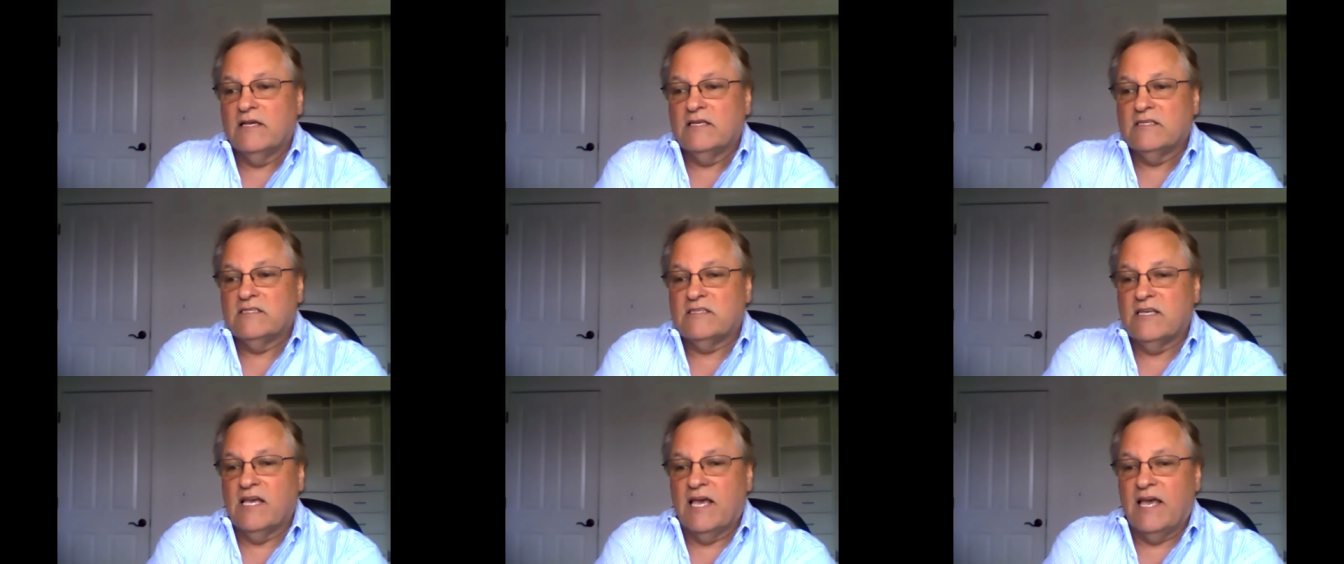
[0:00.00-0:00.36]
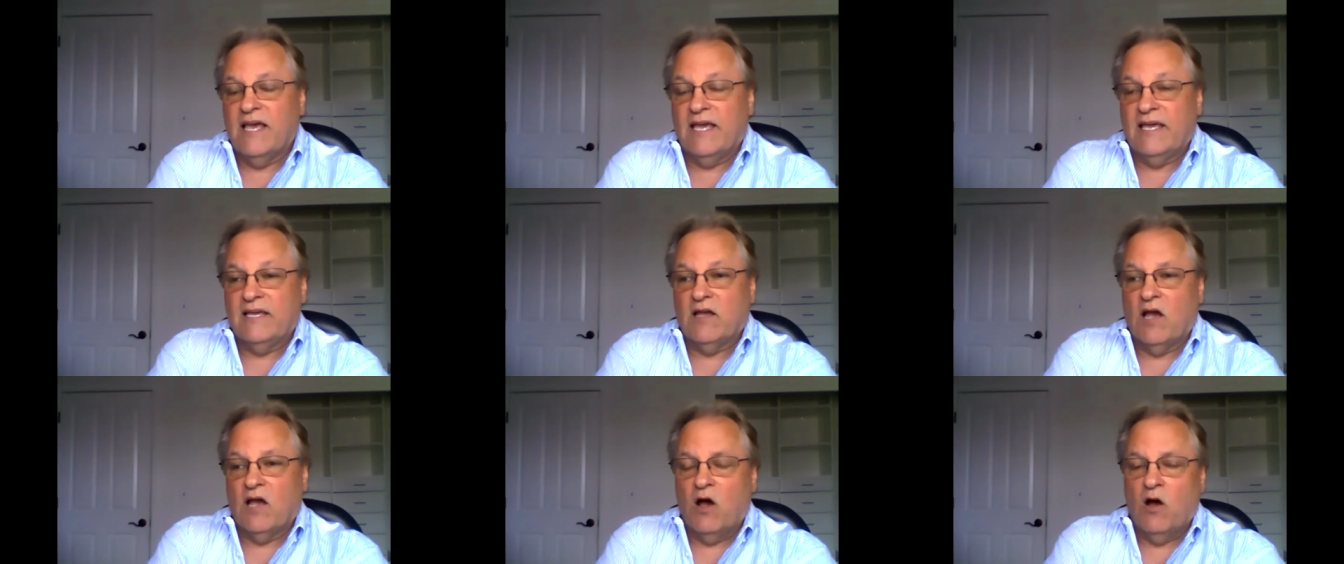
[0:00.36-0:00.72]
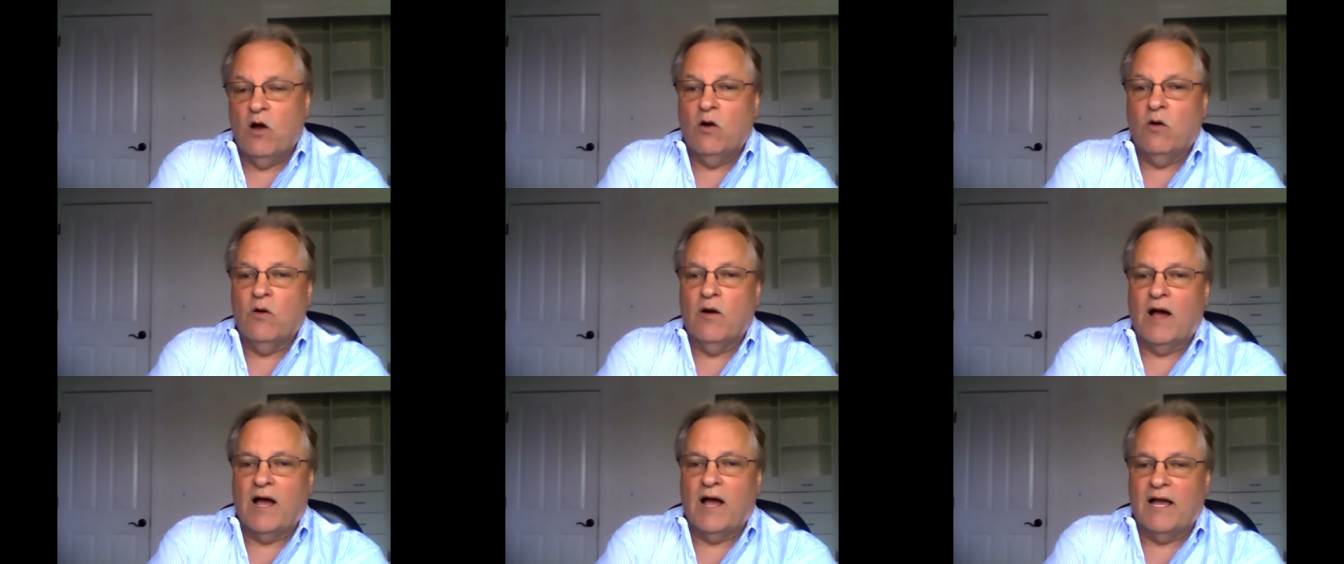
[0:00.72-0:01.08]
saying,
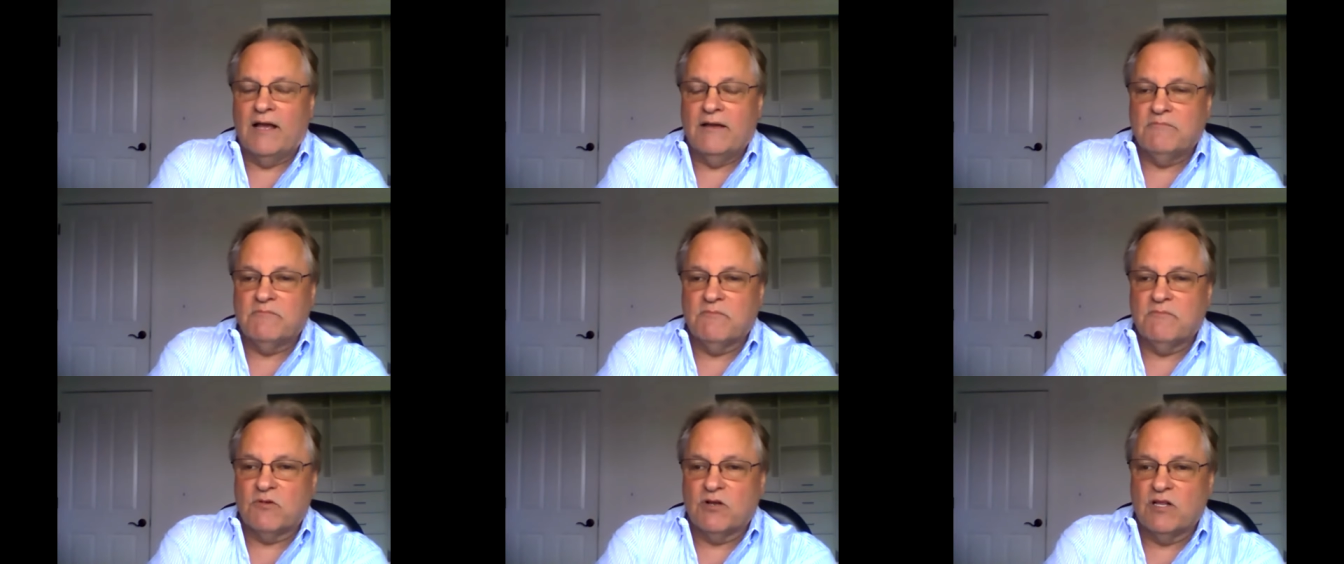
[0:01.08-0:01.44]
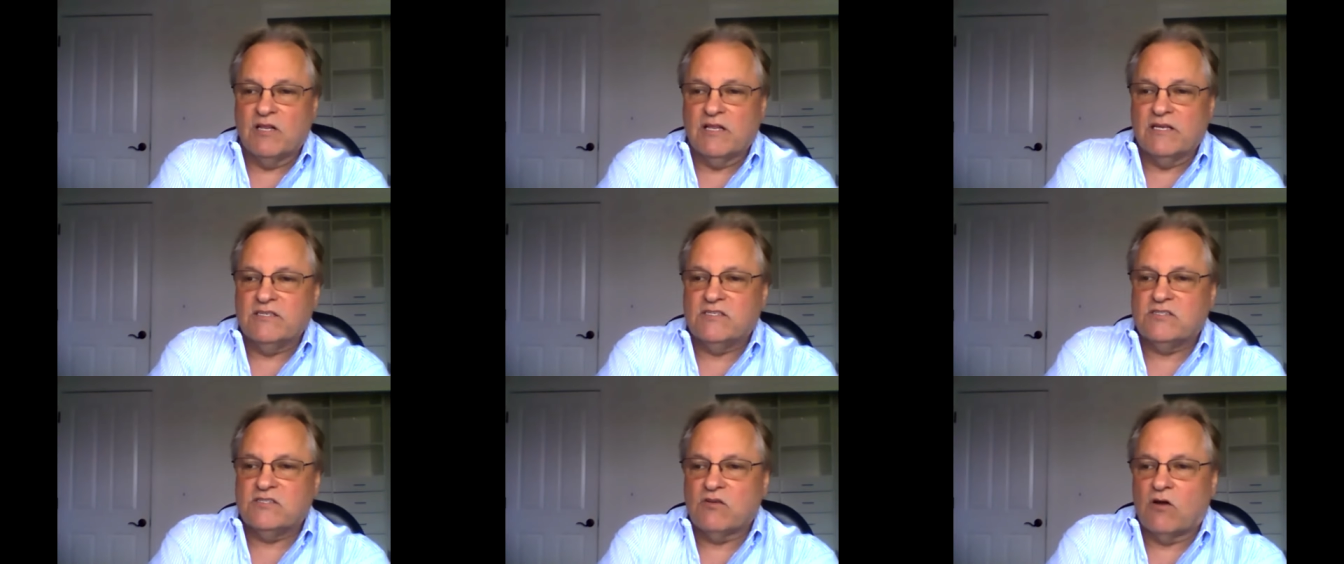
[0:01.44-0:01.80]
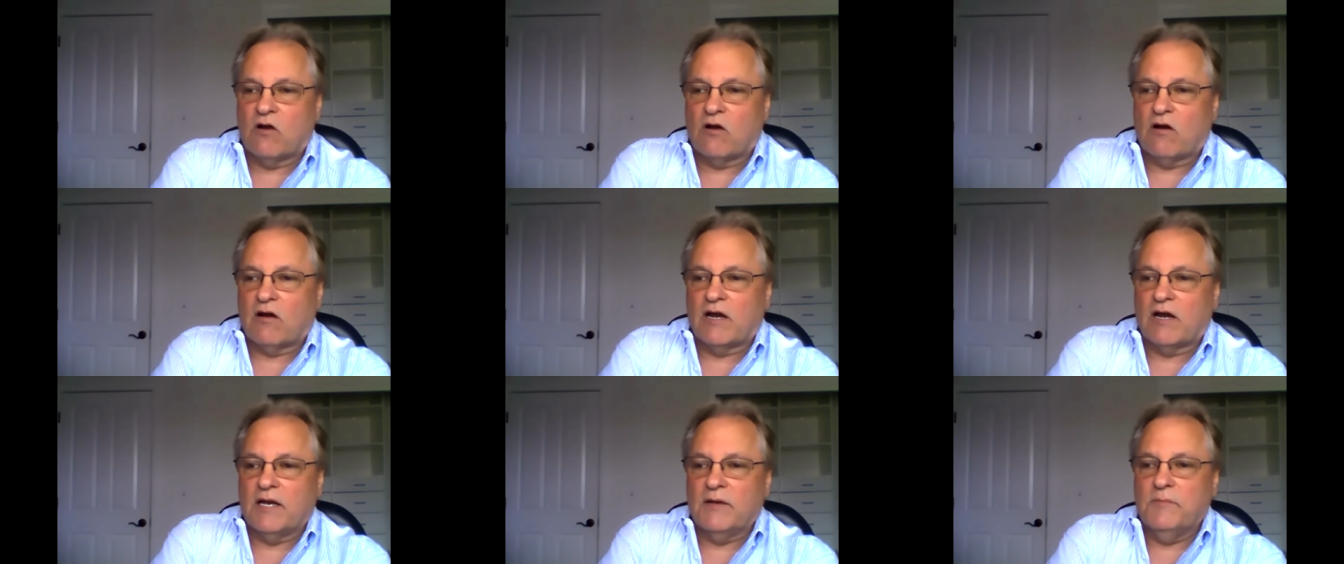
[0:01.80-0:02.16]
"Oh, I'm really
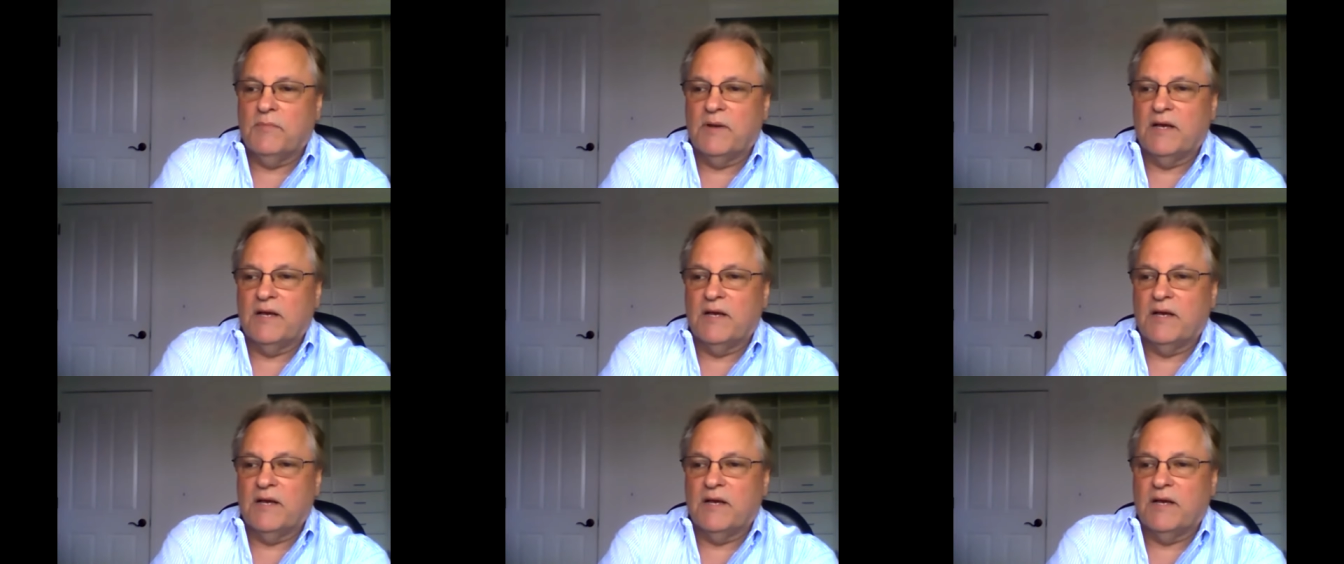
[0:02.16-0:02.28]
sorry,